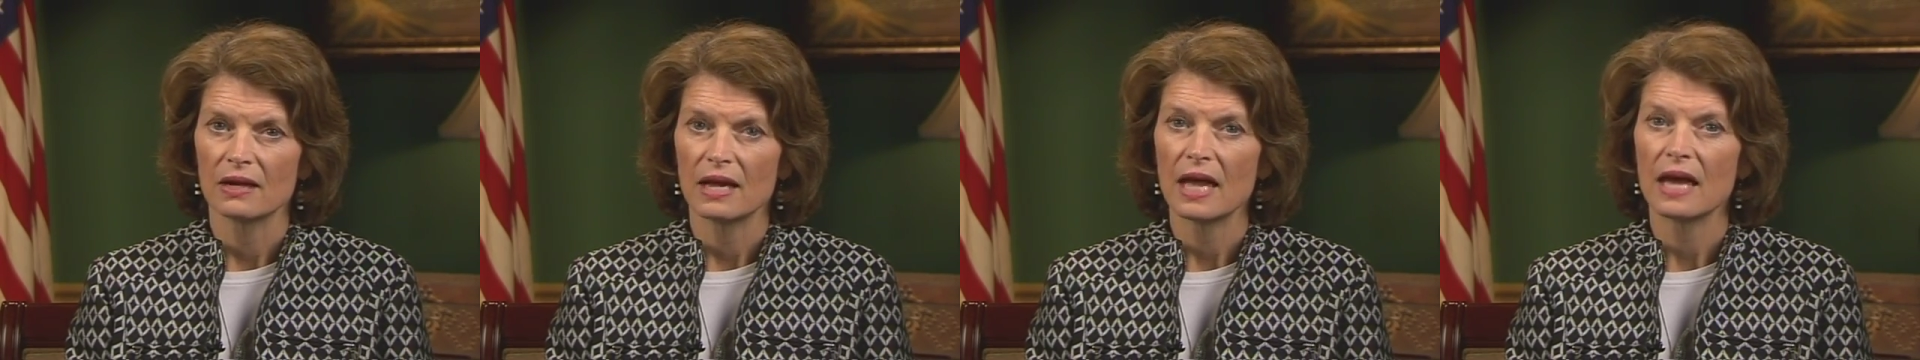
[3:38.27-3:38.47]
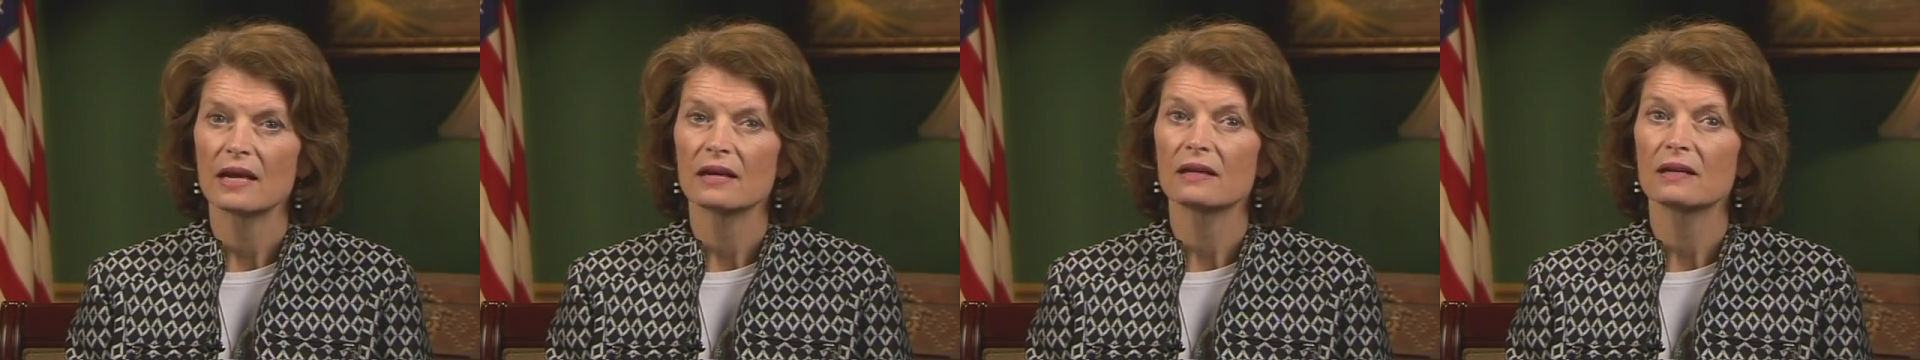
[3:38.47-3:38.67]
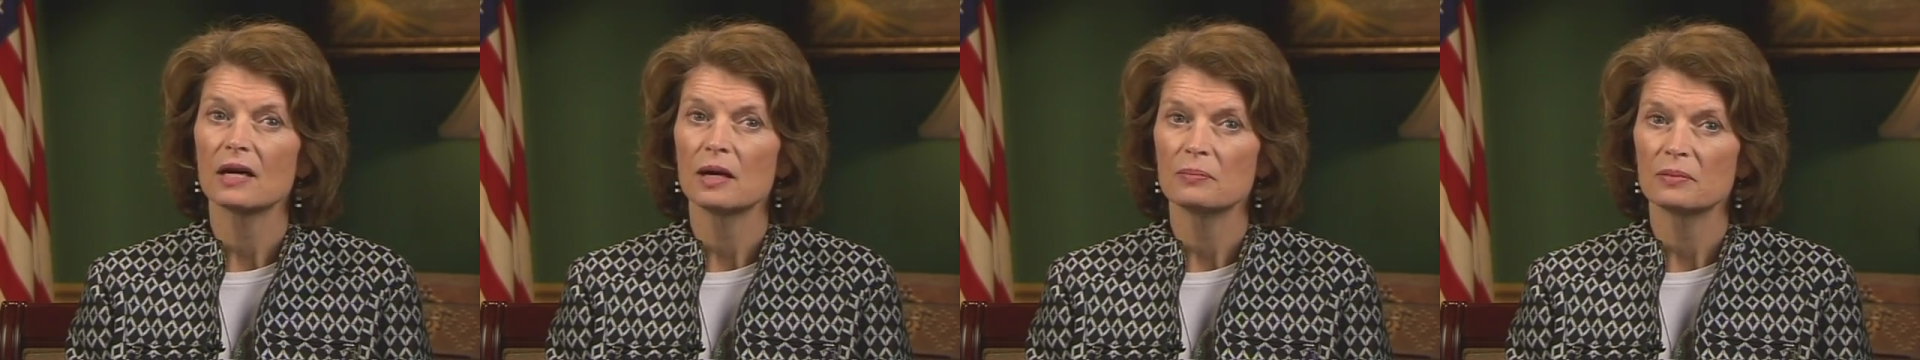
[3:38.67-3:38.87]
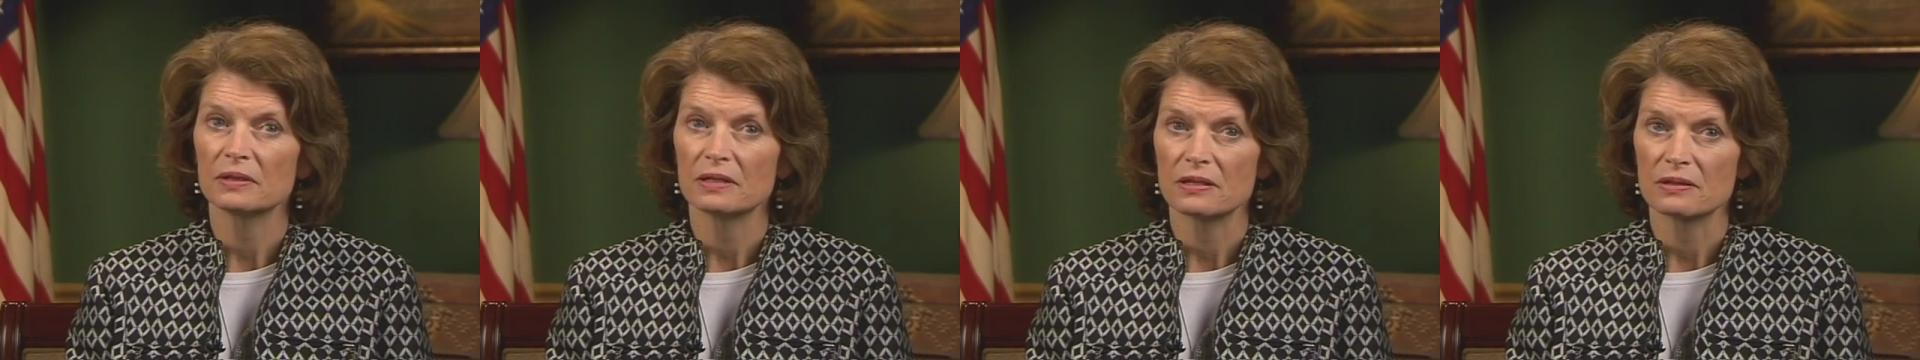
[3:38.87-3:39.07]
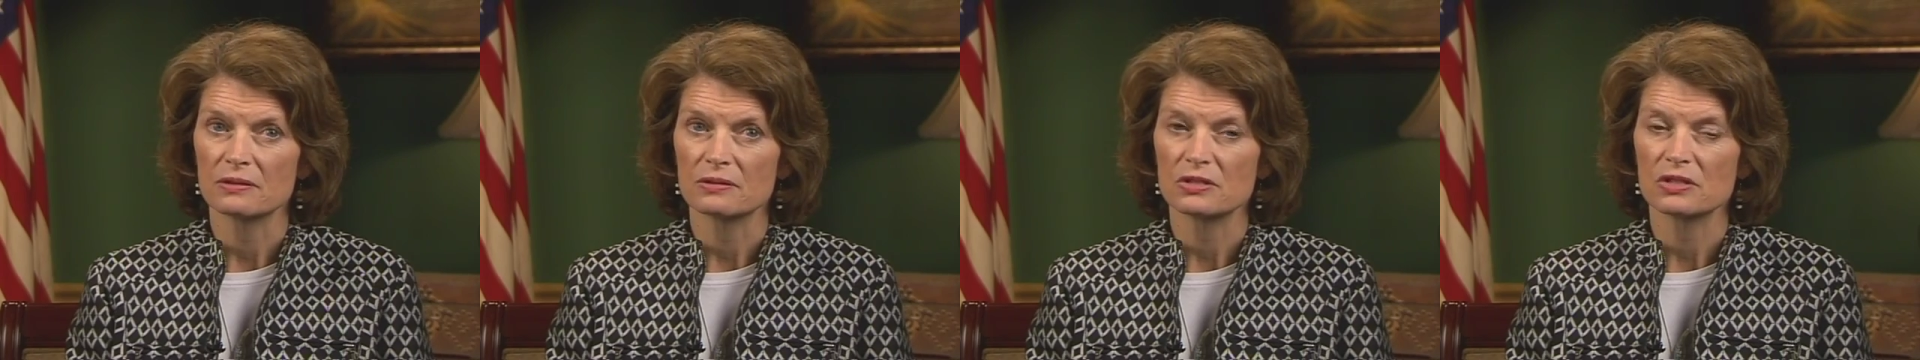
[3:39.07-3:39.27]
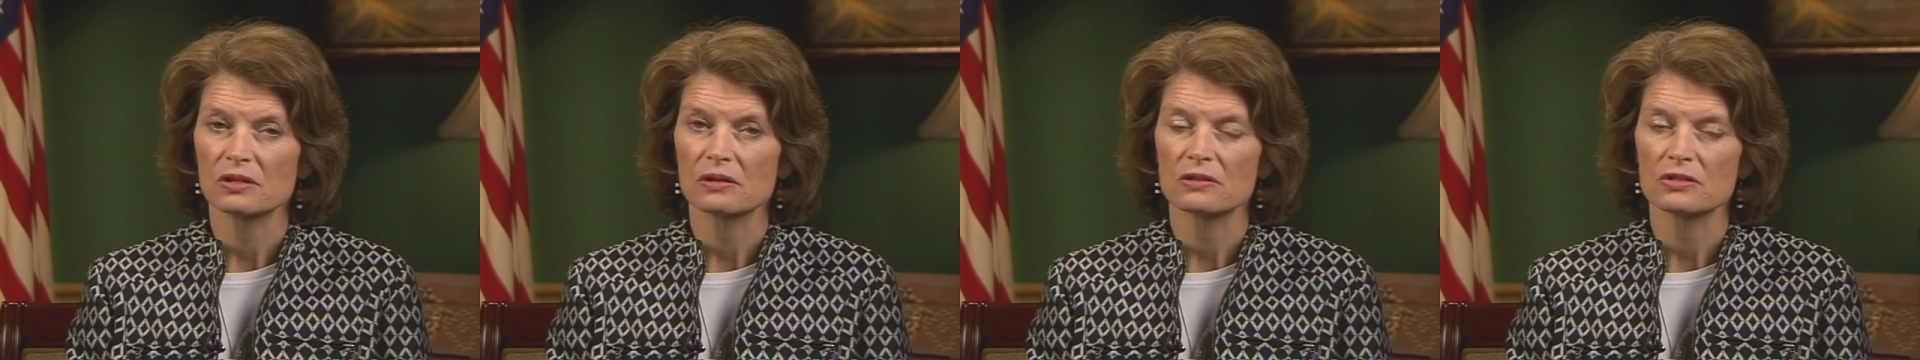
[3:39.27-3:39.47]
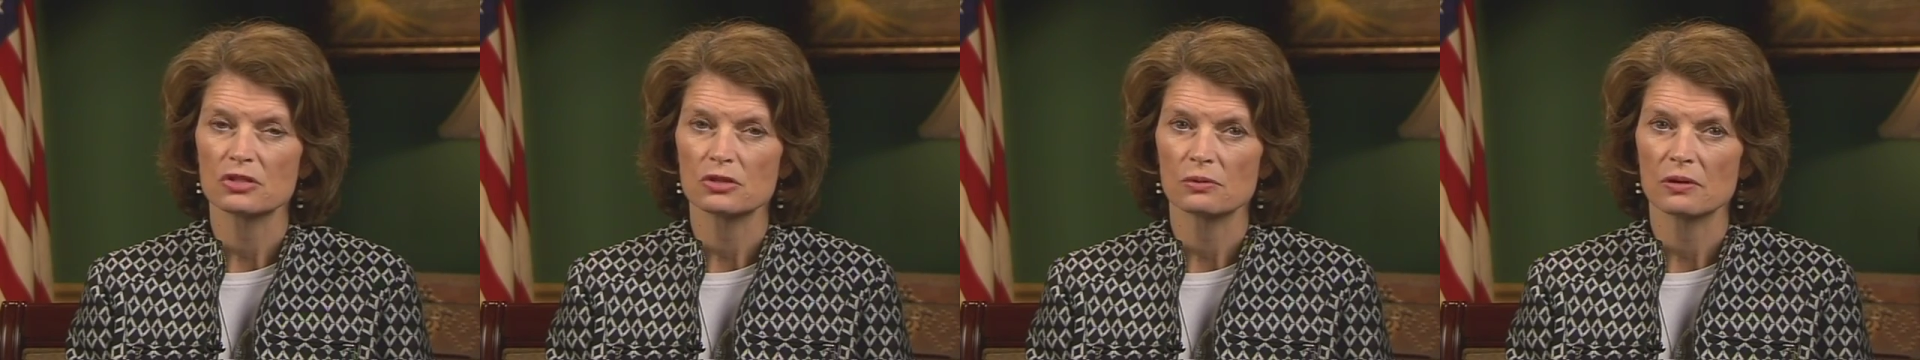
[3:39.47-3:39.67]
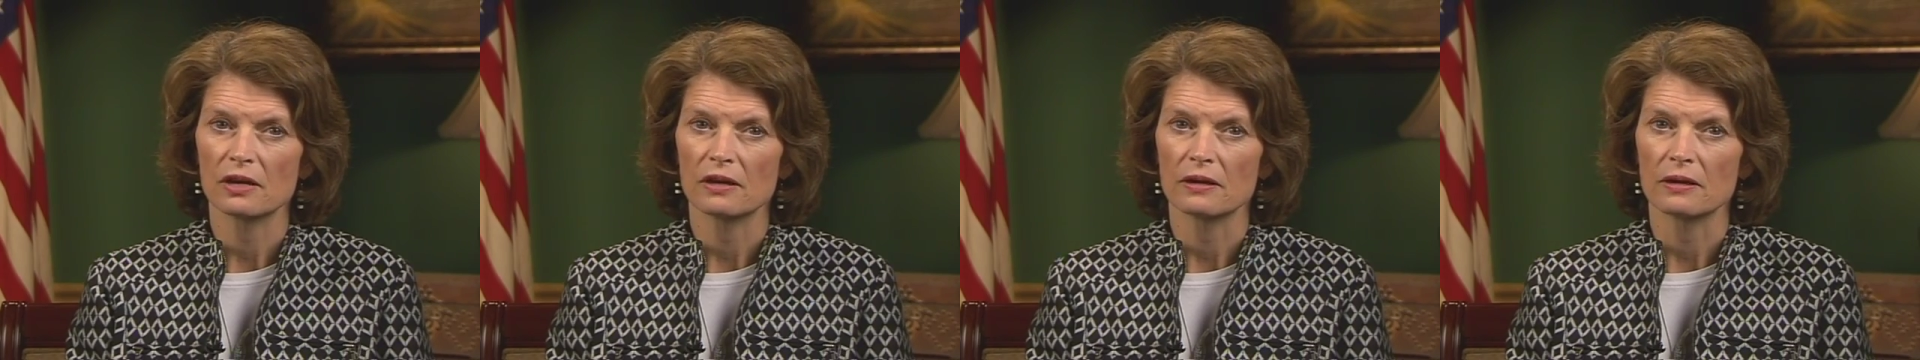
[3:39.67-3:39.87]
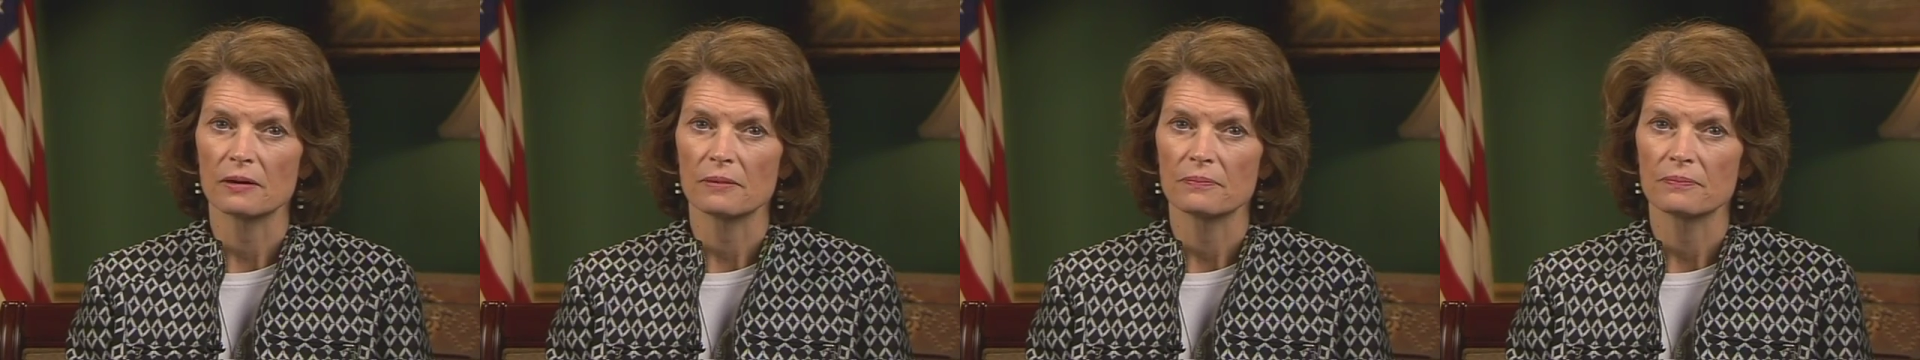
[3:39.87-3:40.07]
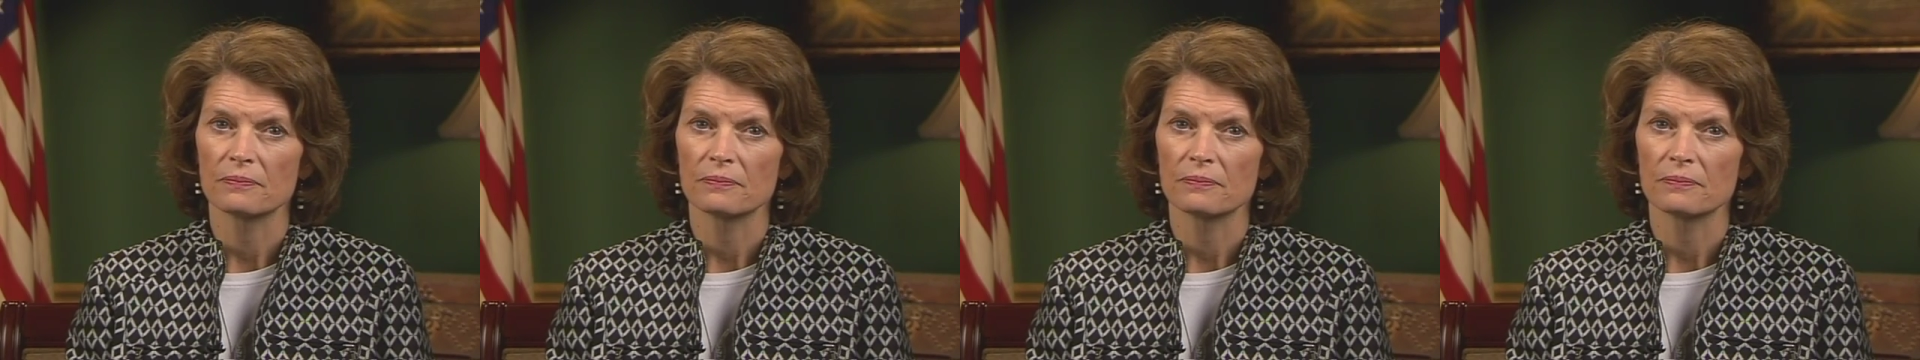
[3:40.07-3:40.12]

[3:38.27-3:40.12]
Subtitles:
and a couple years in Australia.